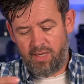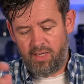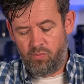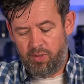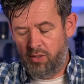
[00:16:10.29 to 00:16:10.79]

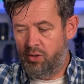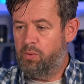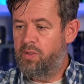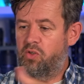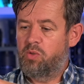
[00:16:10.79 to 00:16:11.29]
And what I can
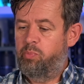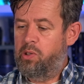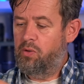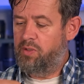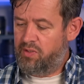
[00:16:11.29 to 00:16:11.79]
do is just
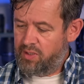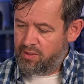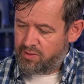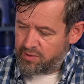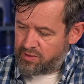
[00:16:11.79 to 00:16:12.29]
plug this
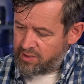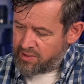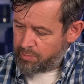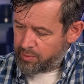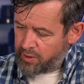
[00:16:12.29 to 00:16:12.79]
into the
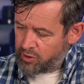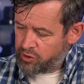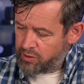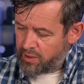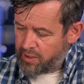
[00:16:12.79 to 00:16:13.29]
D-tap
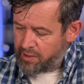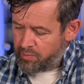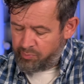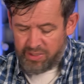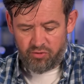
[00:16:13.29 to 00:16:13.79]
connection on the
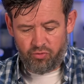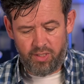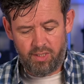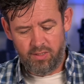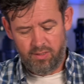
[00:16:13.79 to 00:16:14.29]

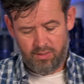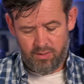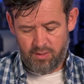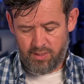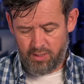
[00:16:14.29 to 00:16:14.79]
battery,
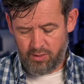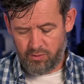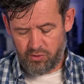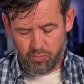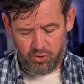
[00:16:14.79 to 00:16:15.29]
and I'm
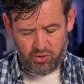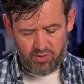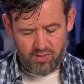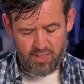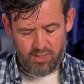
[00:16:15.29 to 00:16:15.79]
gonna switch
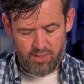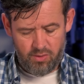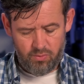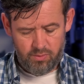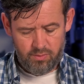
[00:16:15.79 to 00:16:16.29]
this on
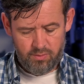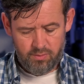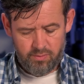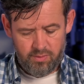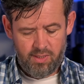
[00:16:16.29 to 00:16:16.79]
now,
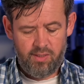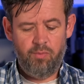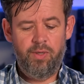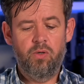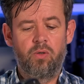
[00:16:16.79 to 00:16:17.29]
and there
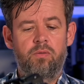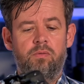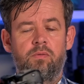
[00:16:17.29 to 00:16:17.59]
we go